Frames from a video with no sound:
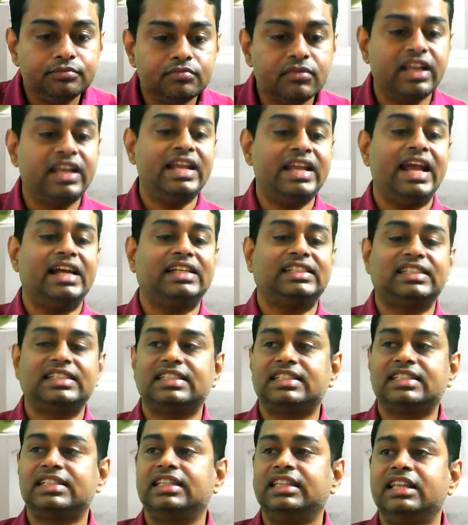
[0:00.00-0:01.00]
Yes,
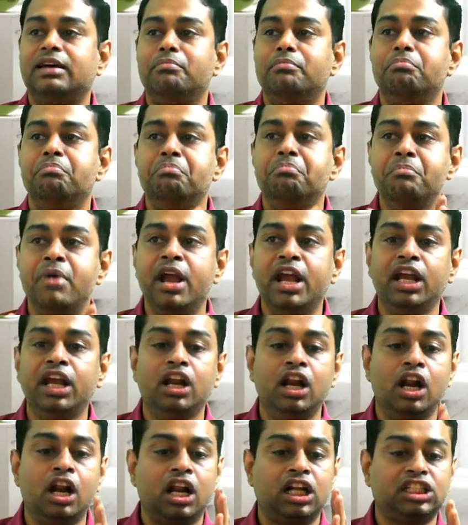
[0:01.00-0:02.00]
the main
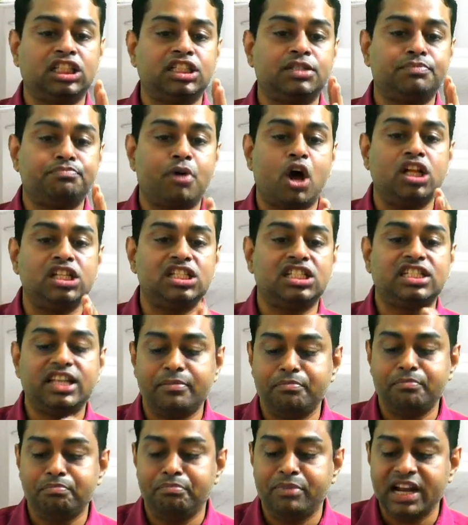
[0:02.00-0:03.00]

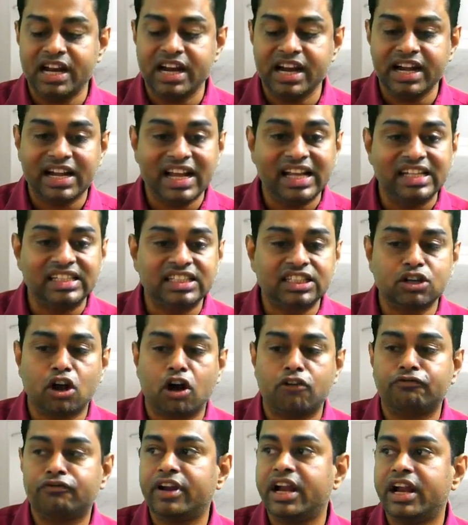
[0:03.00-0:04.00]
responsibilities
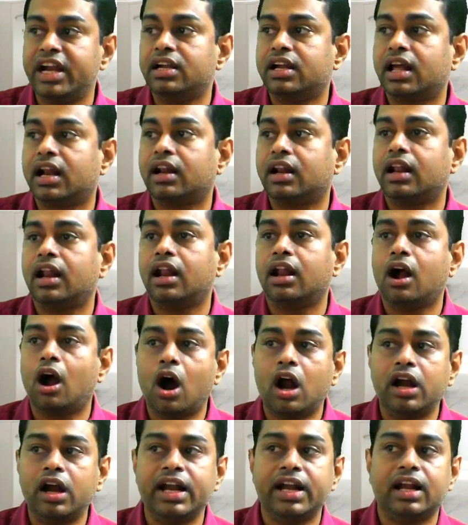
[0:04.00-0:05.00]
of internal
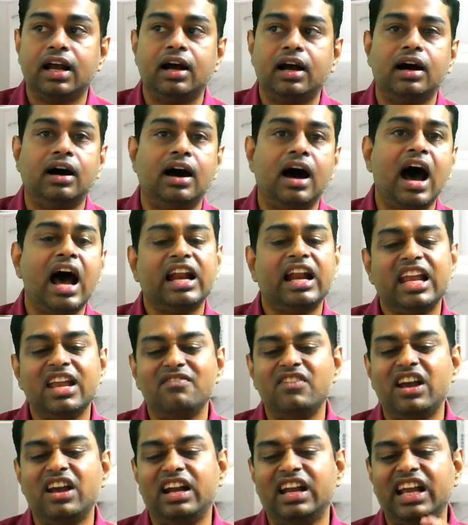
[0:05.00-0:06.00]
auditor are
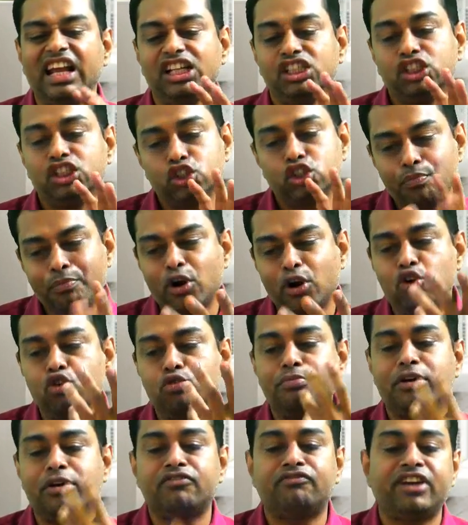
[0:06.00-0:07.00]
given in super
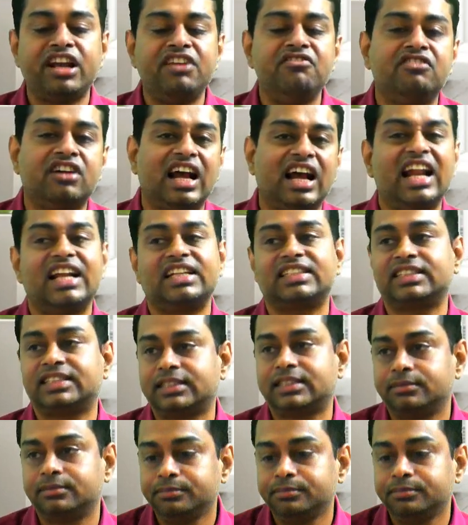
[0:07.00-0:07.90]
duper 5 colors.